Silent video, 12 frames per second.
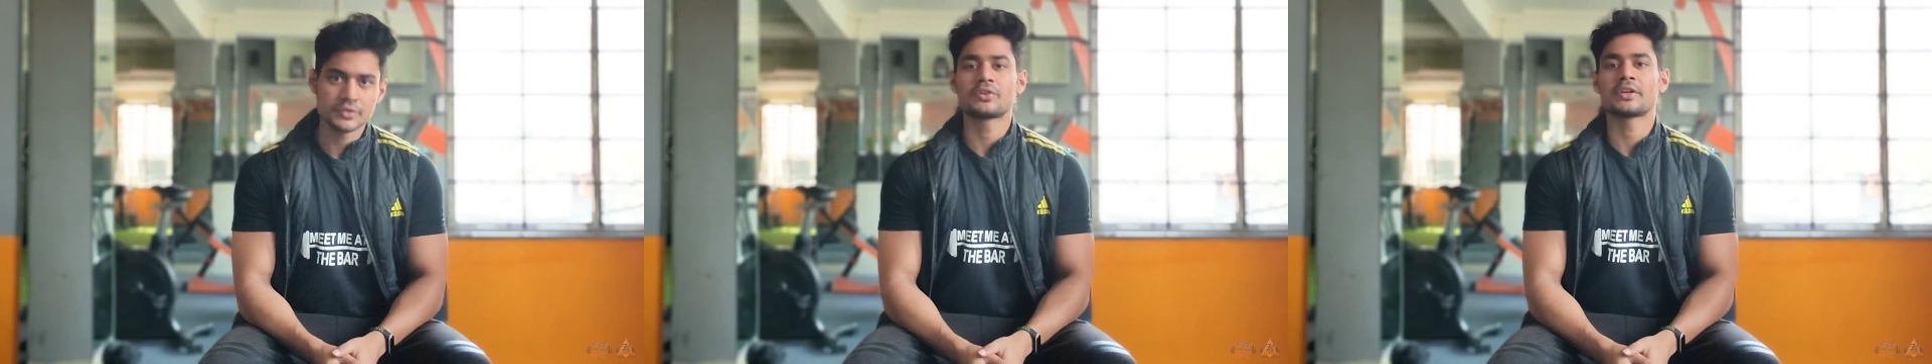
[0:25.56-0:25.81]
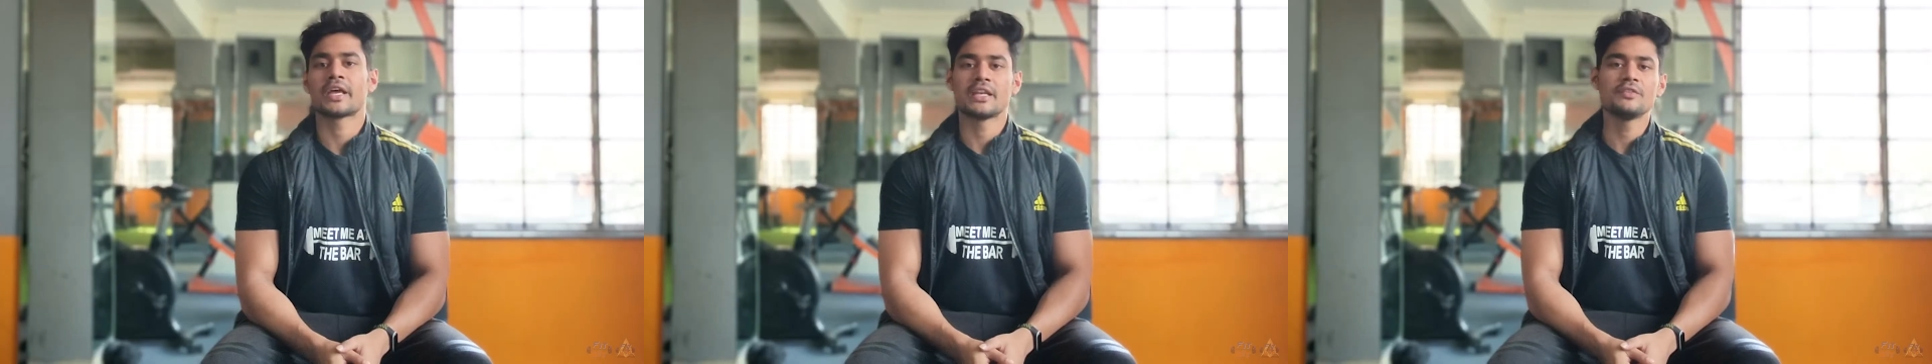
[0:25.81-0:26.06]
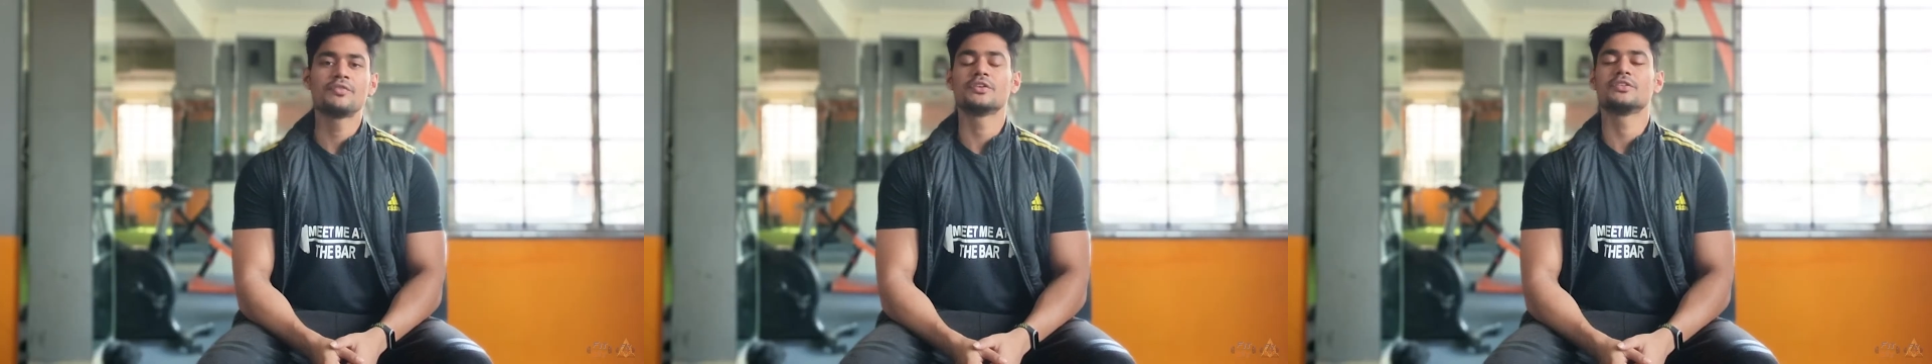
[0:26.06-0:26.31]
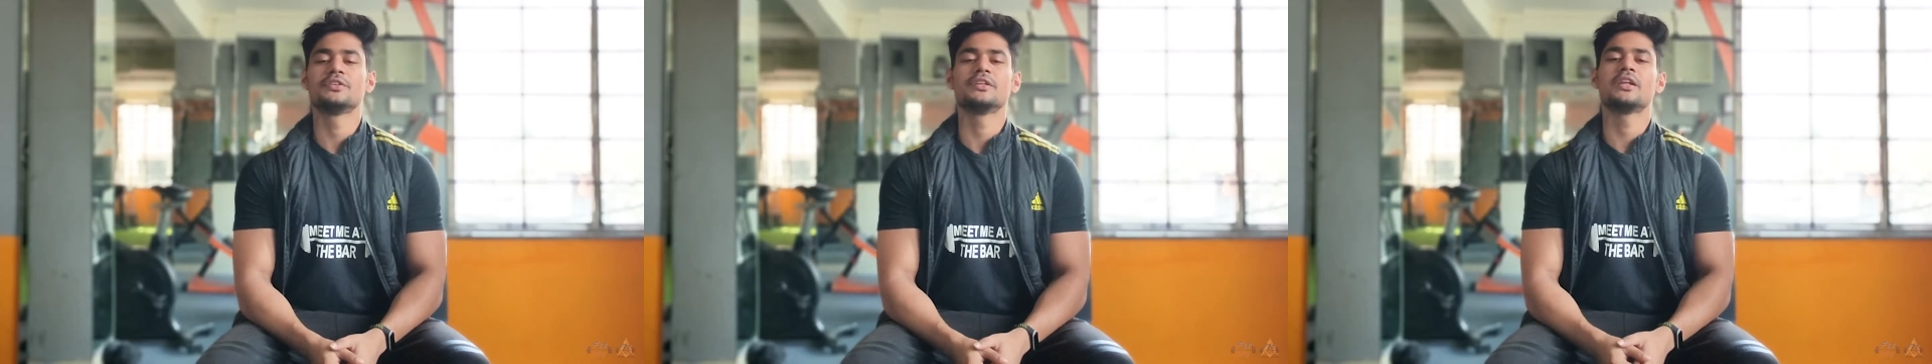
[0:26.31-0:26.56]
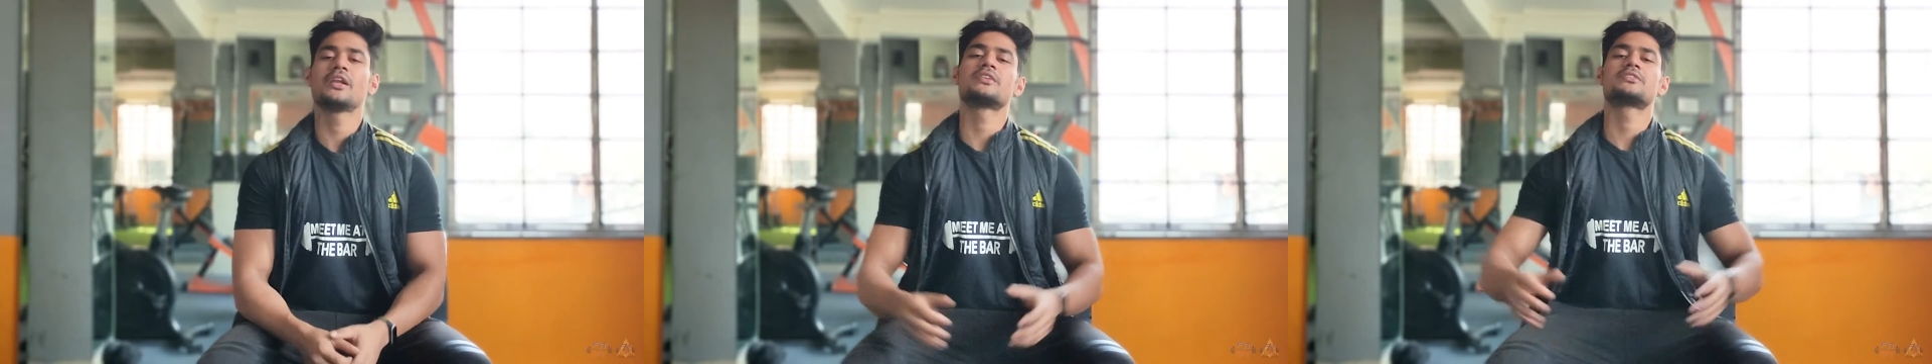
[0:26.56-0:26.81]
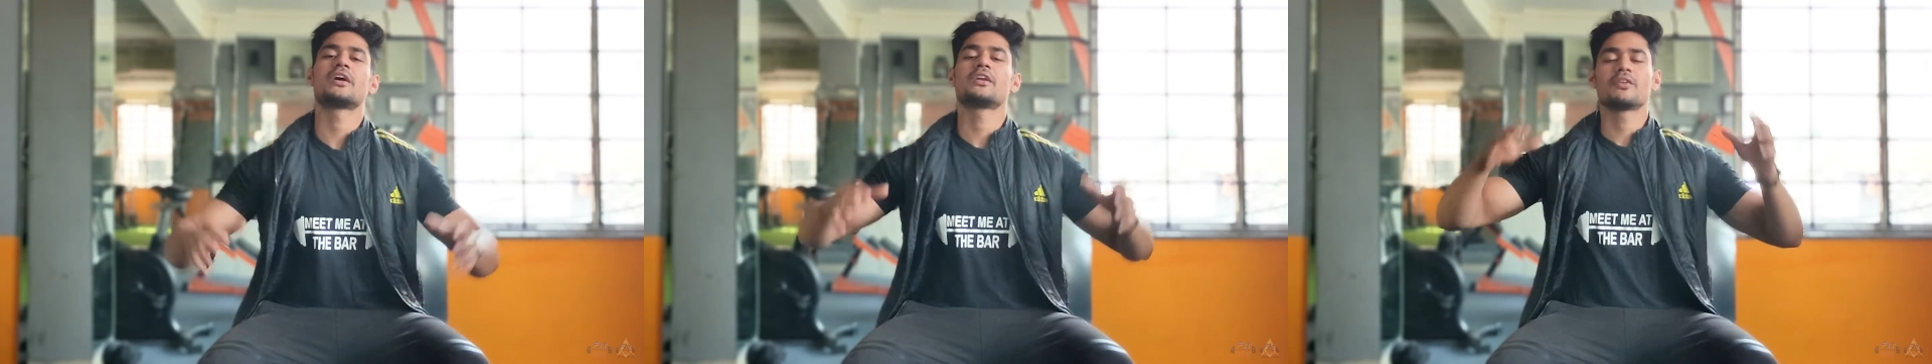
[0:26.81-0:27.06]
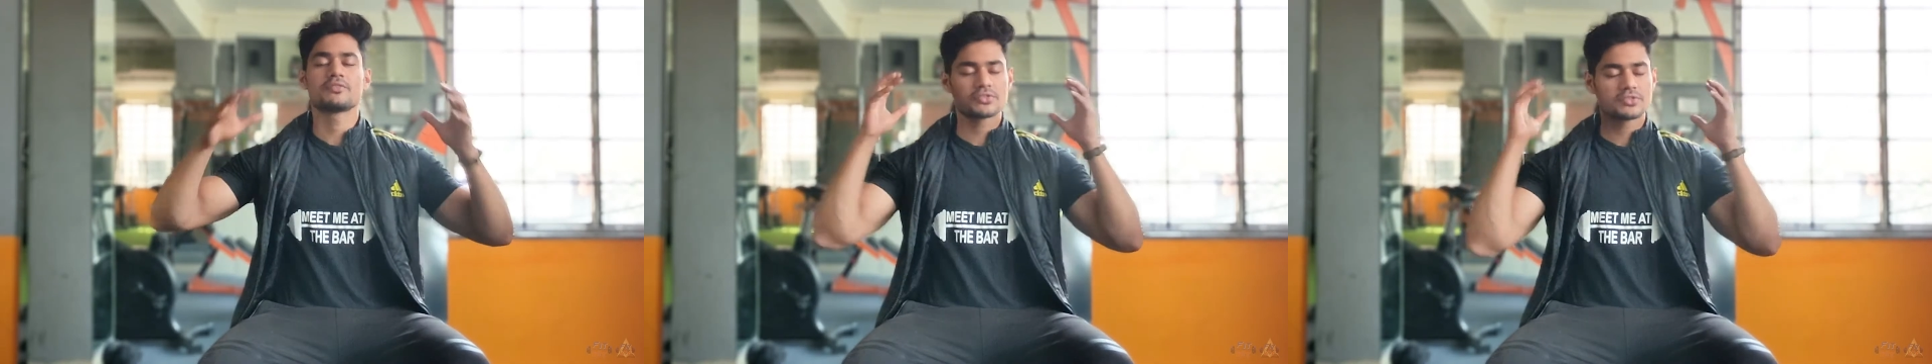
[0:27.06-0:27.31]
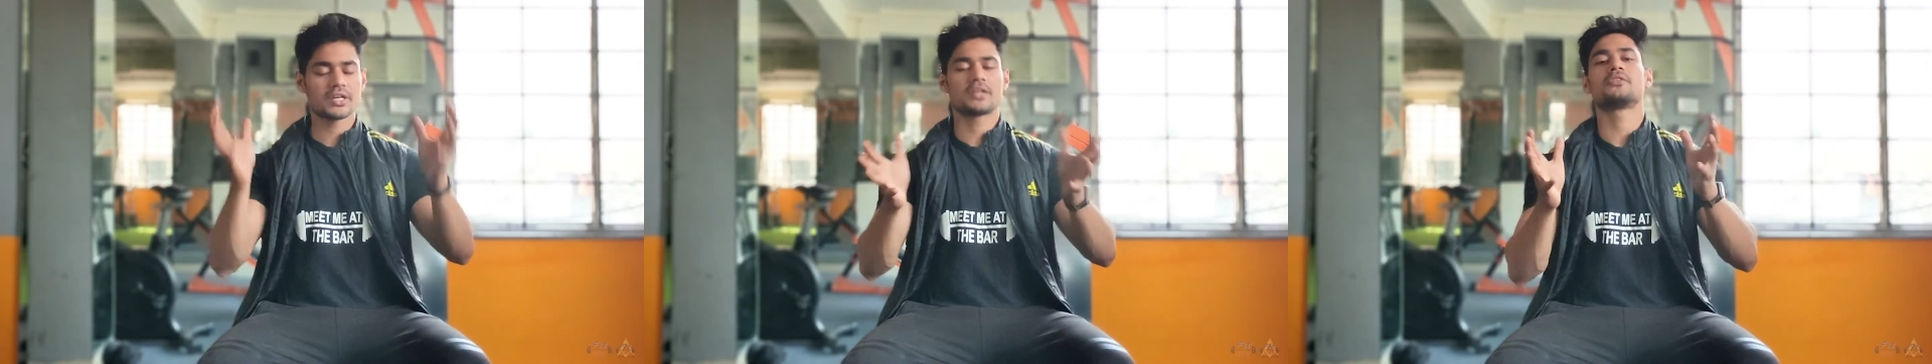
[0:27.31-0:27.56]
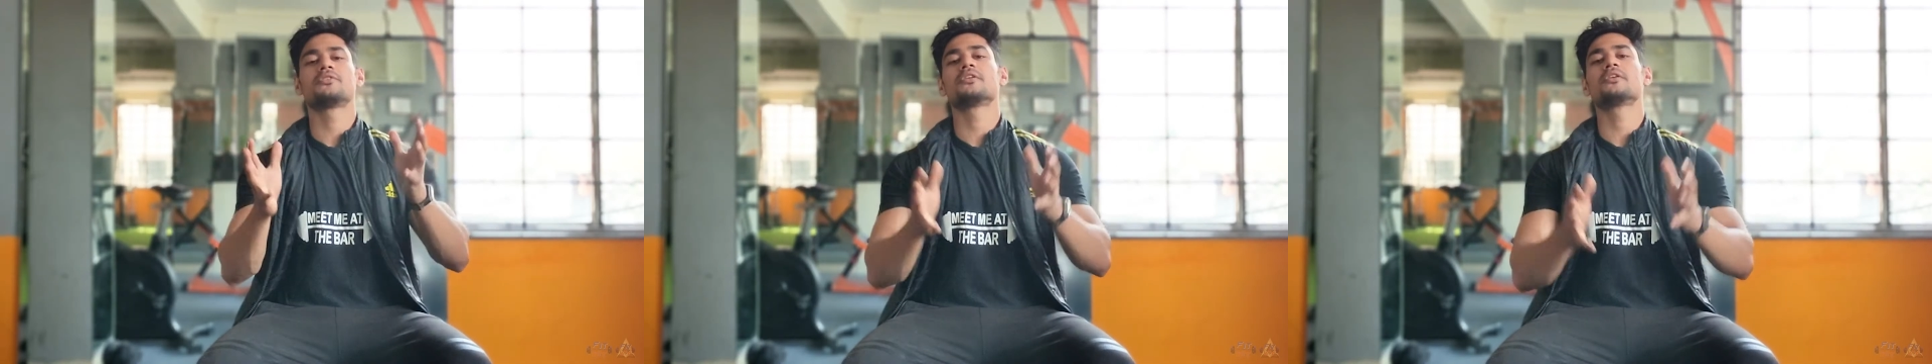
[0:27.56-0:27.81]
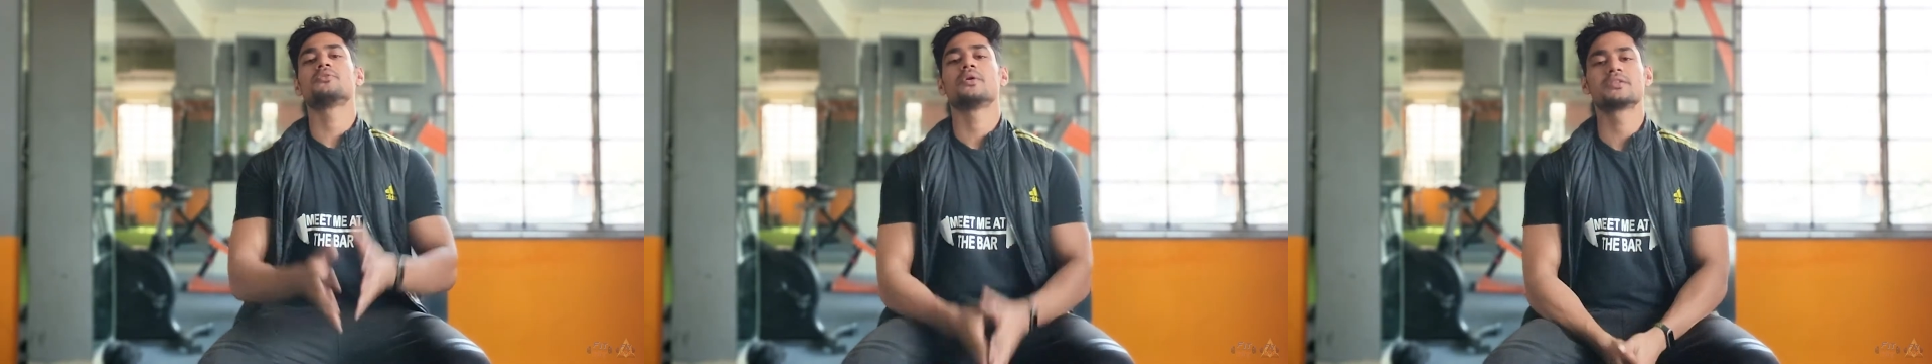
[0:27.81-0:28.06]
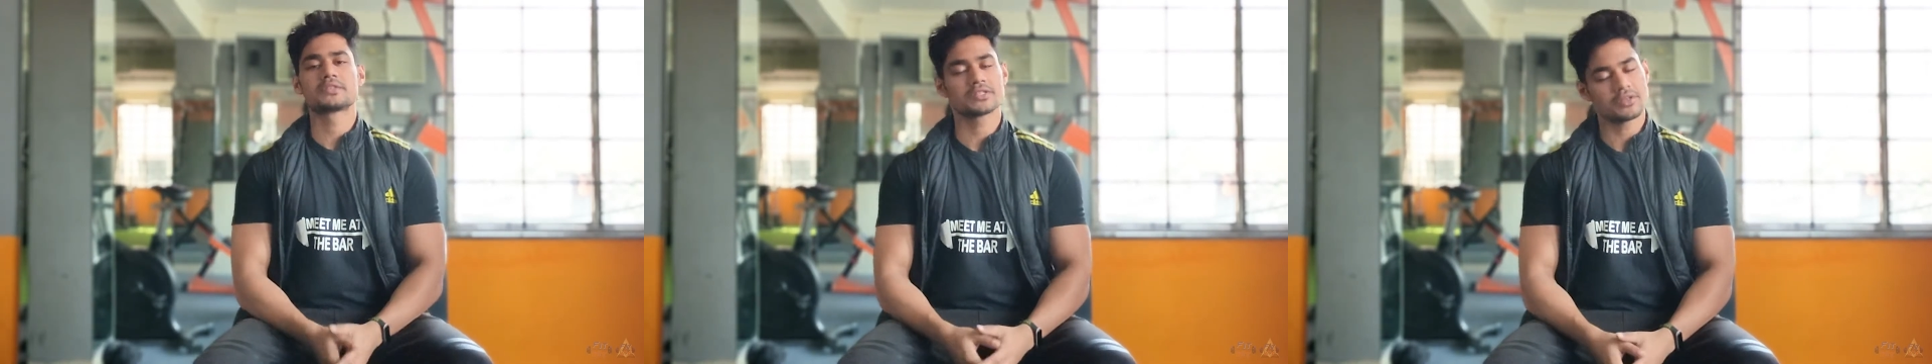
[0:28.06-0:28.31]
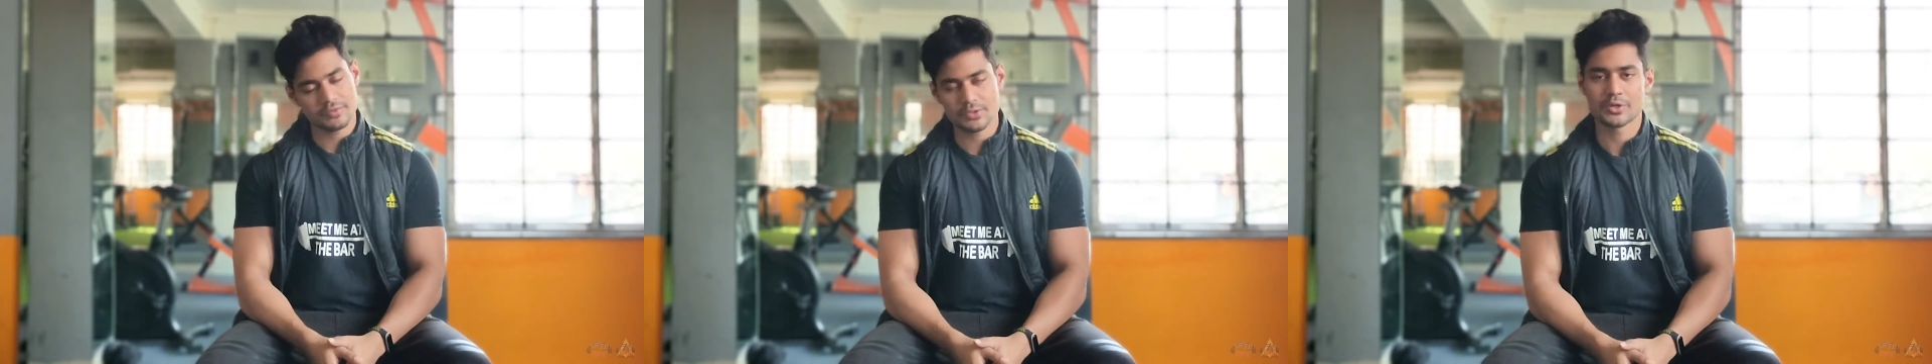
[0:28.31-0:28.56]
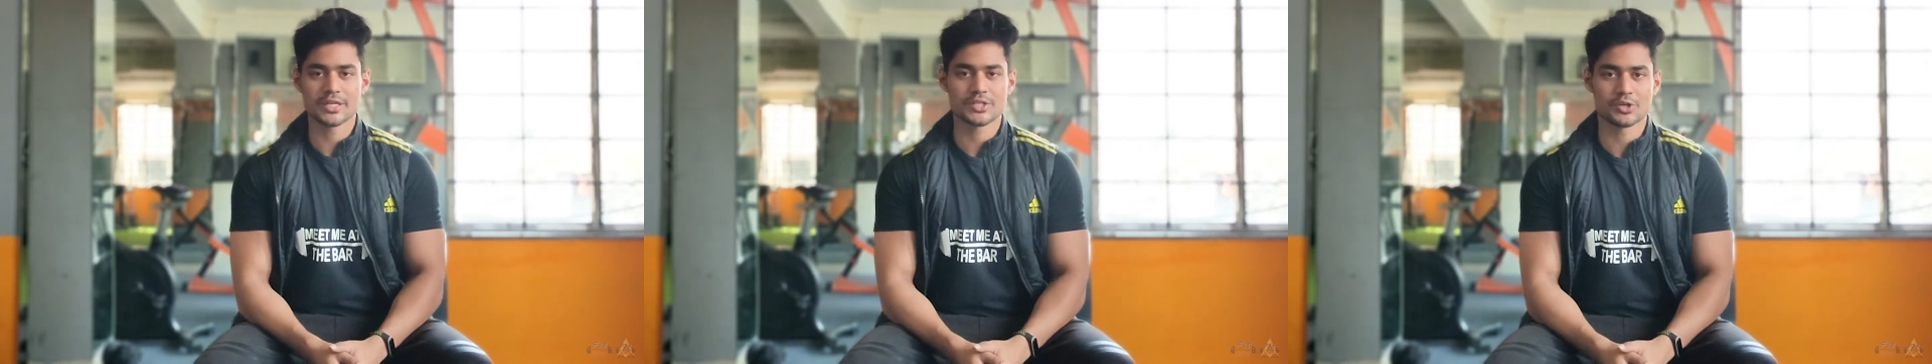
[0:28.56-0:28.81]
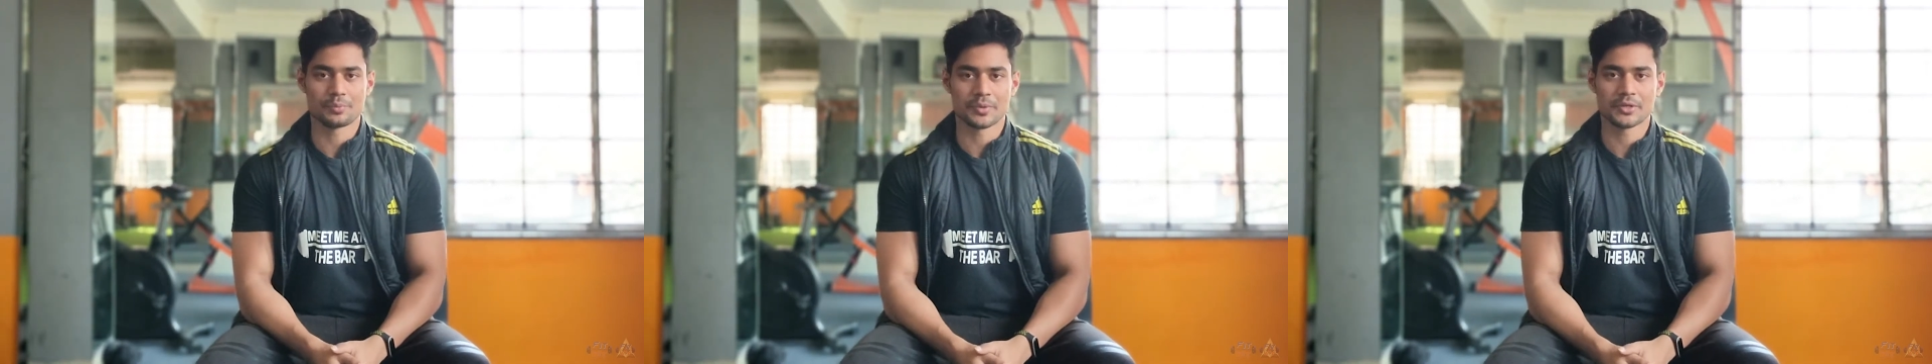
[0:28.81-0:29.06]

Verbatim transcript: without any further delay, let's dive down straight into the nuances of today's topic.